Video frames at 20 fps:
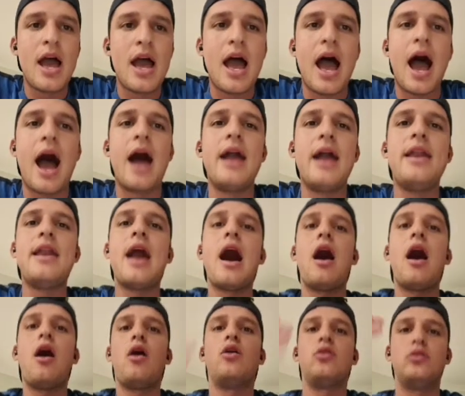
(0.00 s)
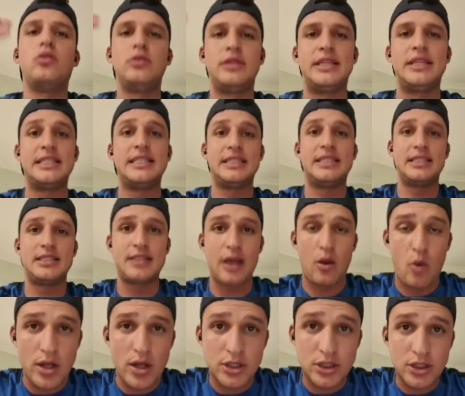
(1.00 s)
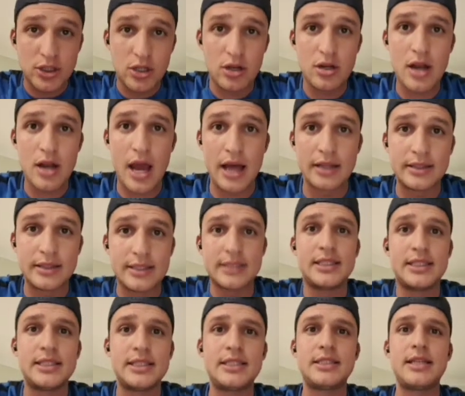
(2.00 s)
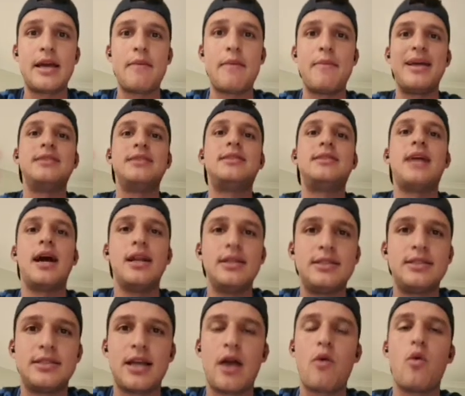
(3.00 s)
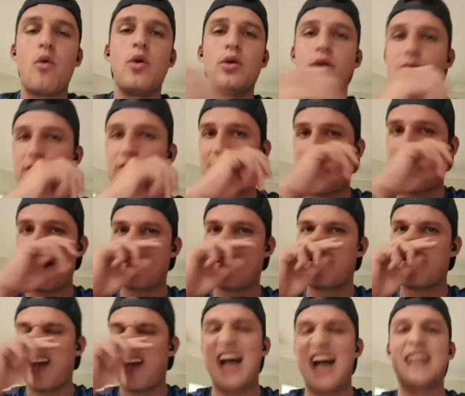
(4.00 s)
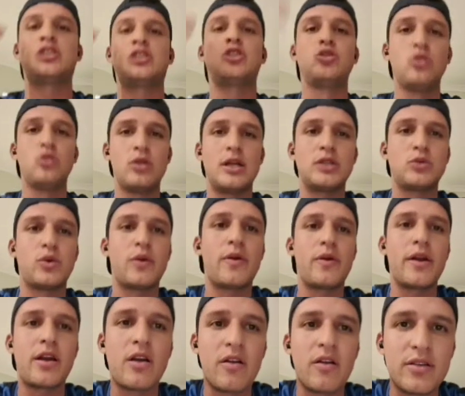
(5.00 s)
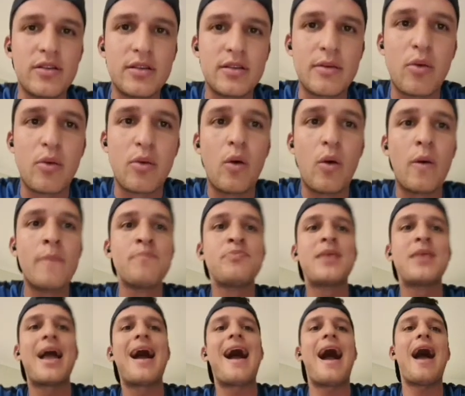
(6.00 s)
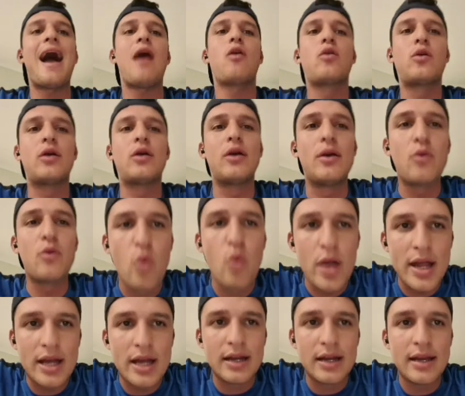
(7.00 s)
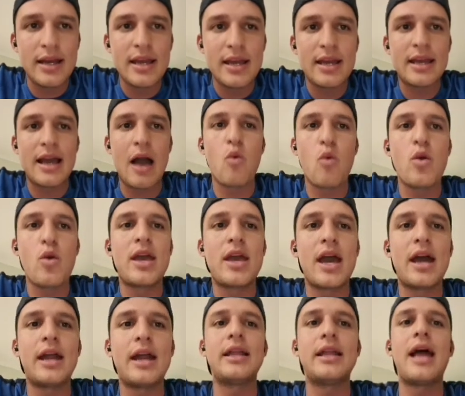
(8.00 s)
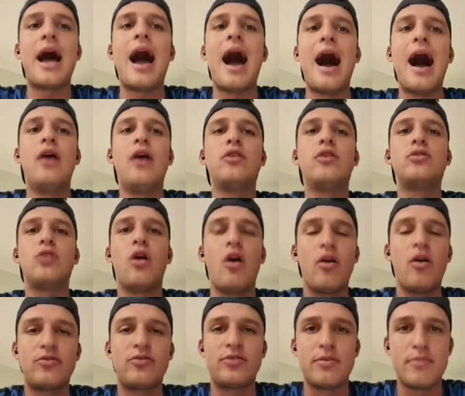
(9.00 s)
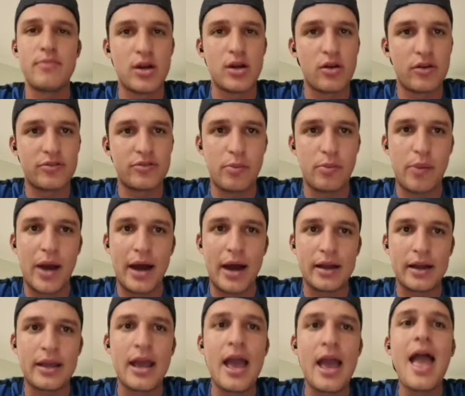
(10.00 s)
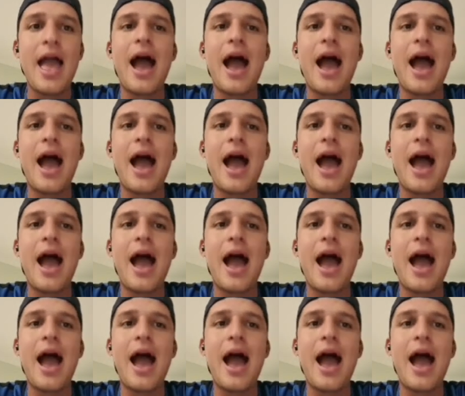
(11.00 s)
And now this is the question, and this is the mentality I want you to have. As soon as we recover the ball, how quickly can we get it out of the middle of the park?